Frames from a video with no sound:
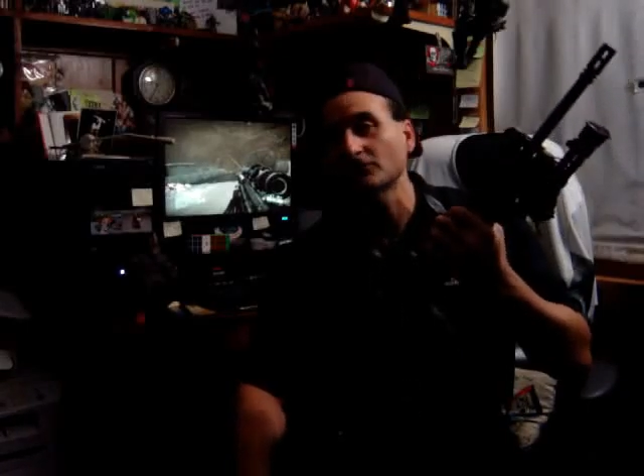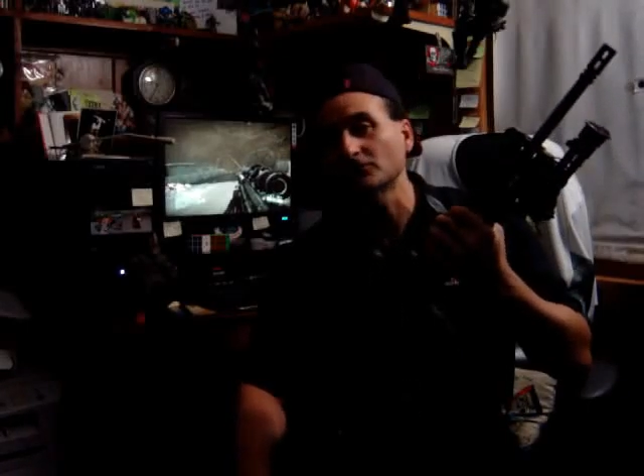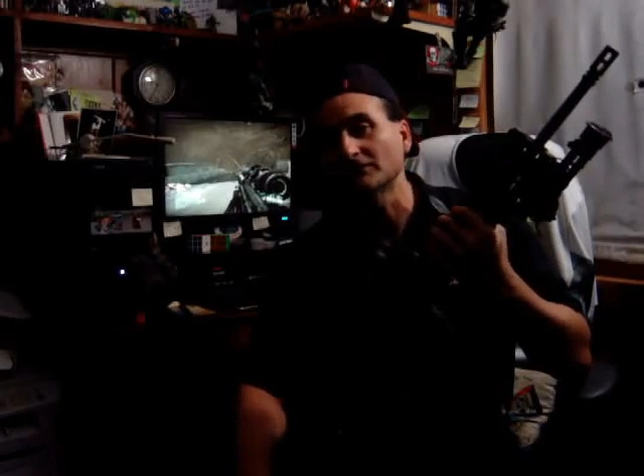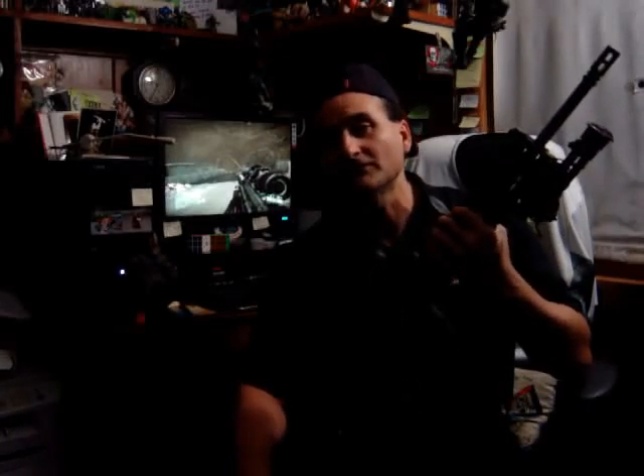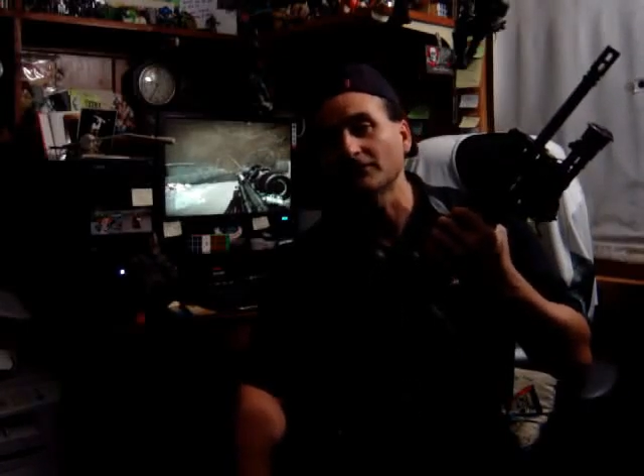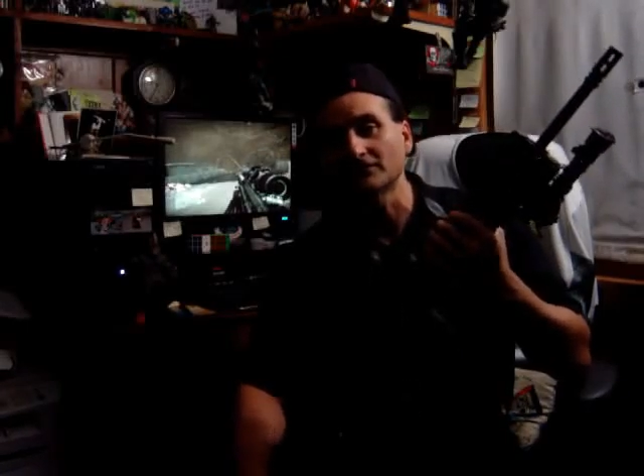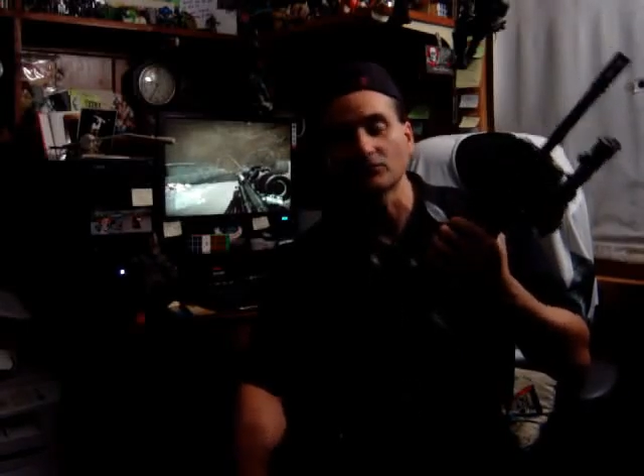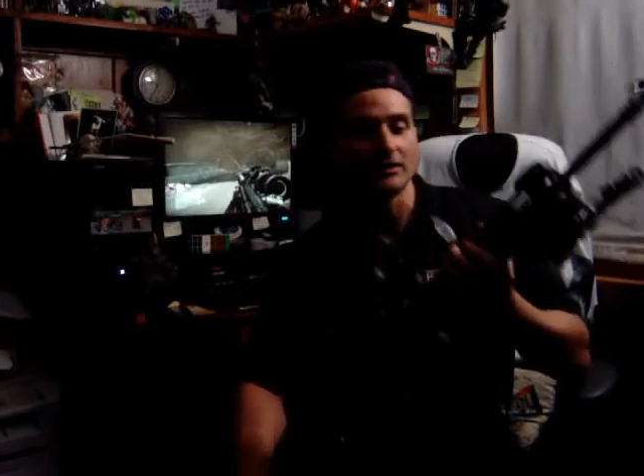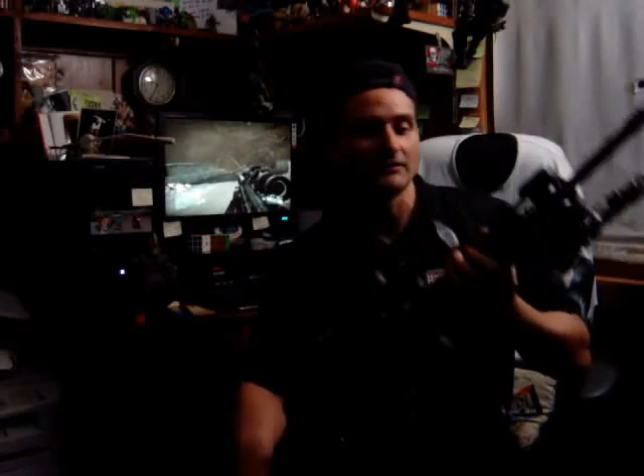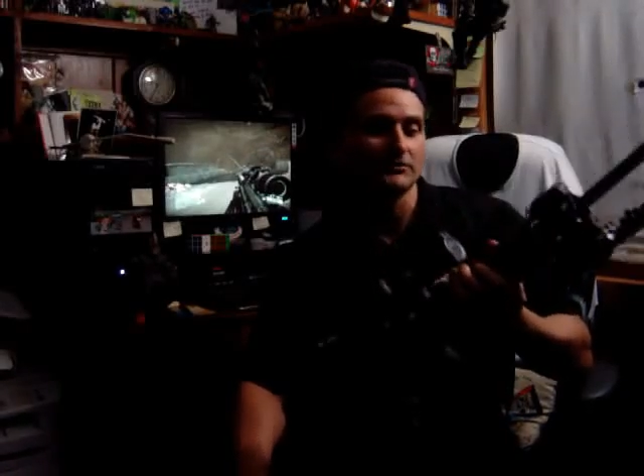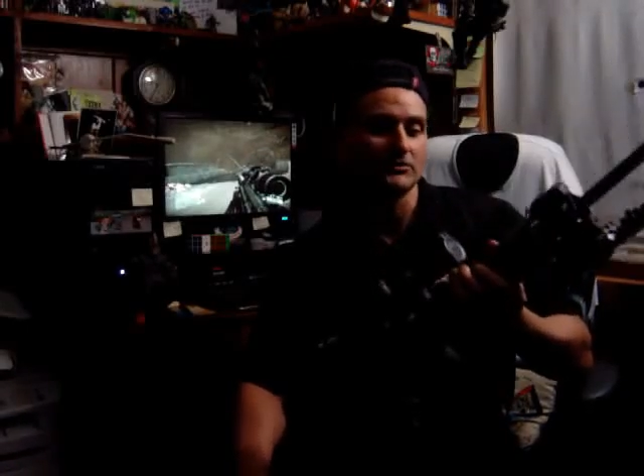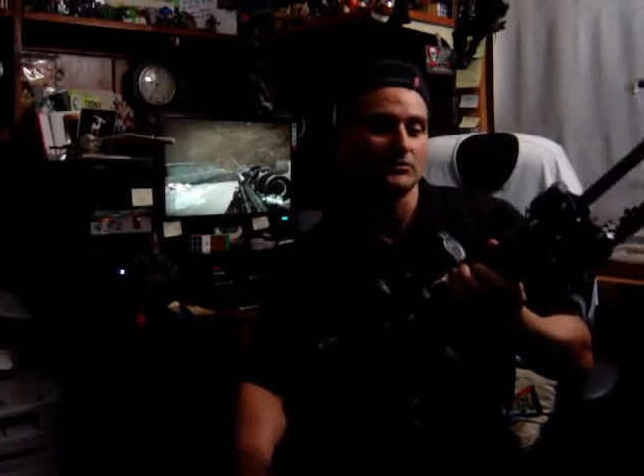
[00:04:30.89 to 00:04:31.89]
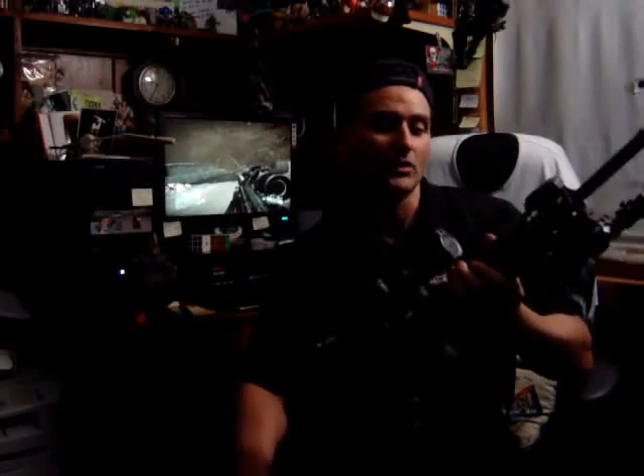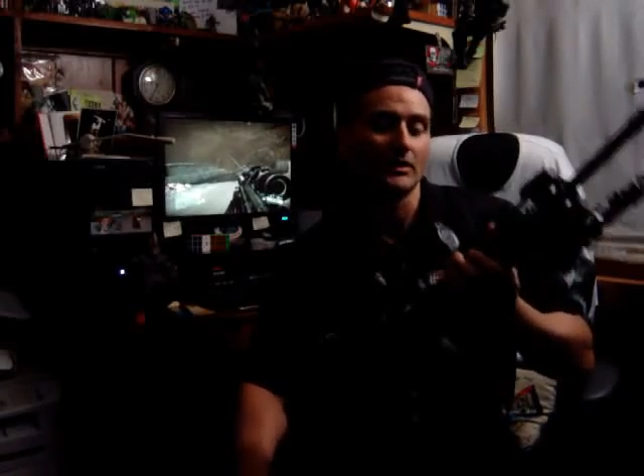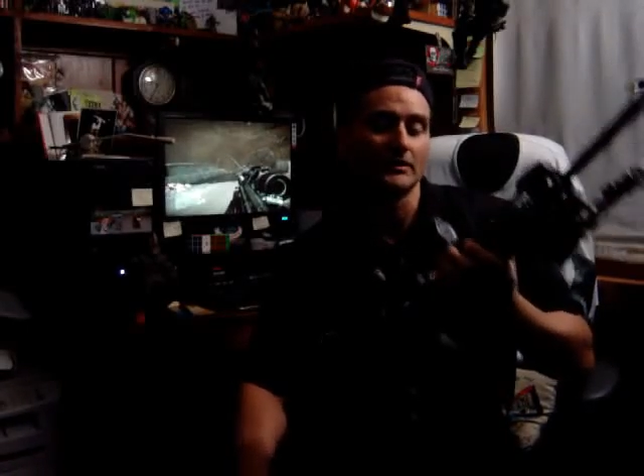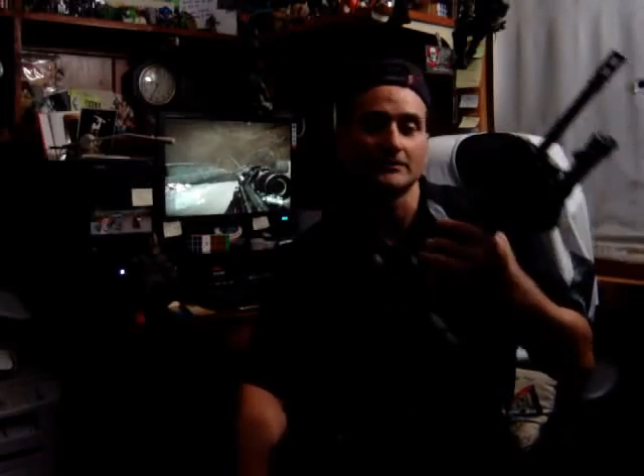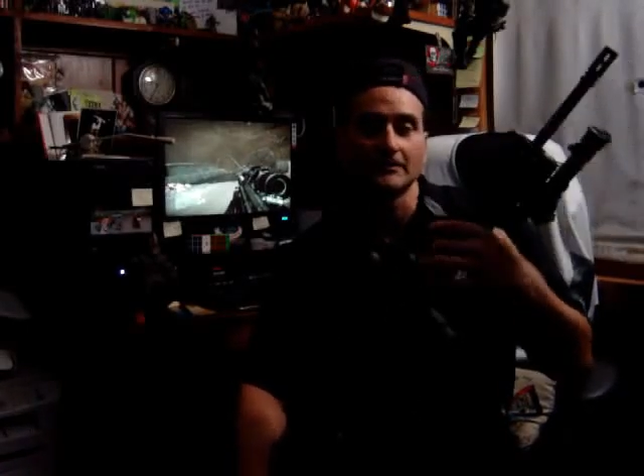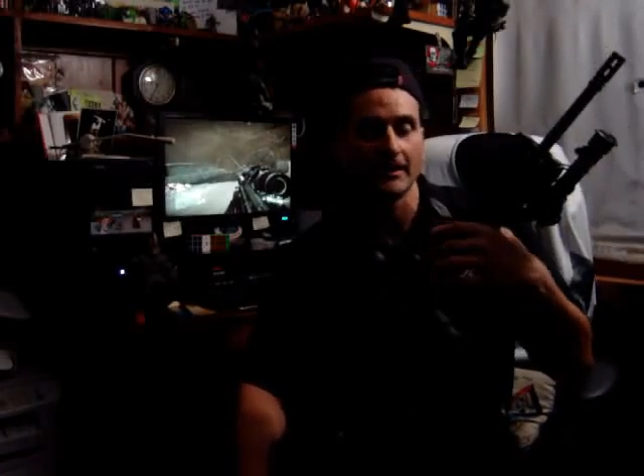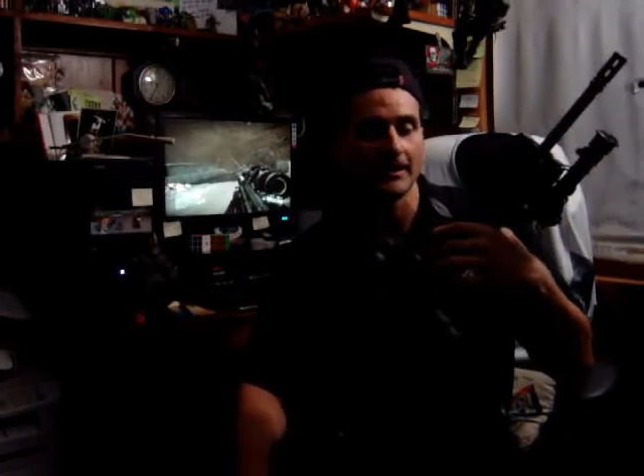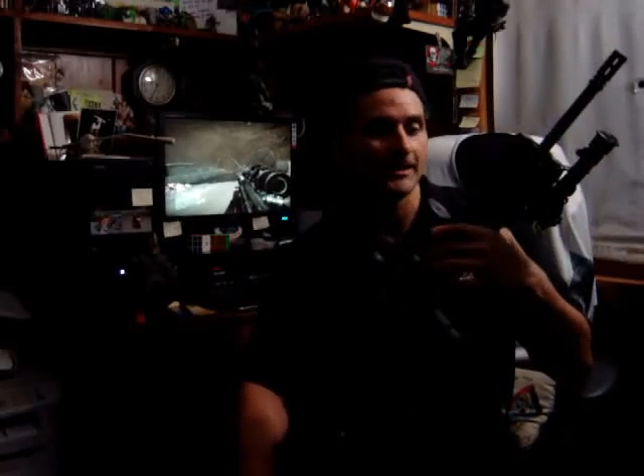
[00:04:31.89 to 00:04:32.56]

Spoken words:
for defense, whatever you want,